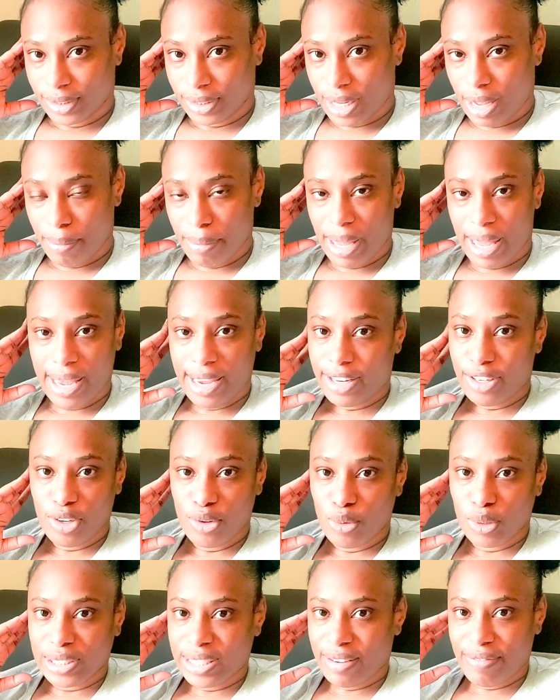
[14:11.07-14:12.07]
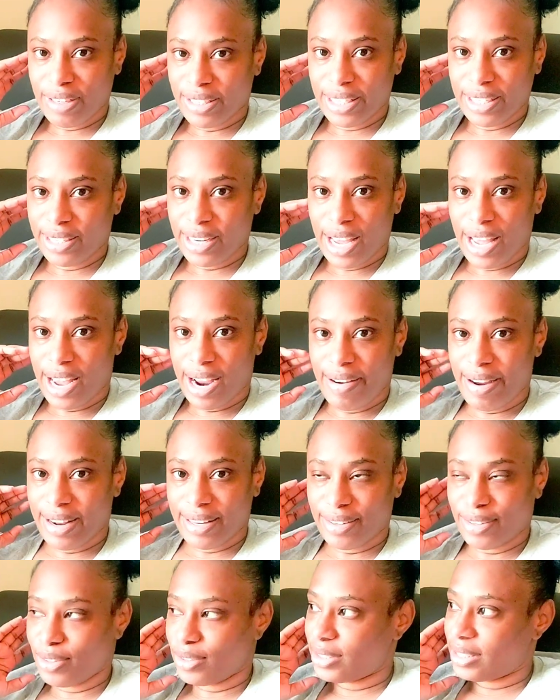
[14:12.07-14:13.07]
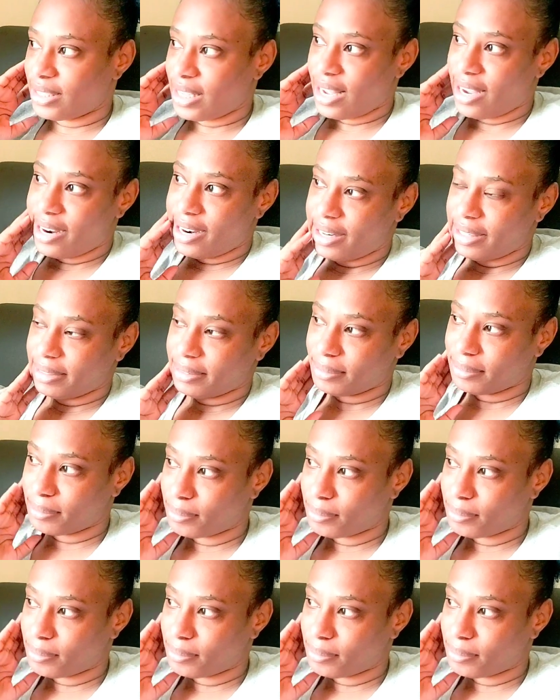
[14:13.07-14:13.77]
Now my head, you know, say everything not alright, you know, sir.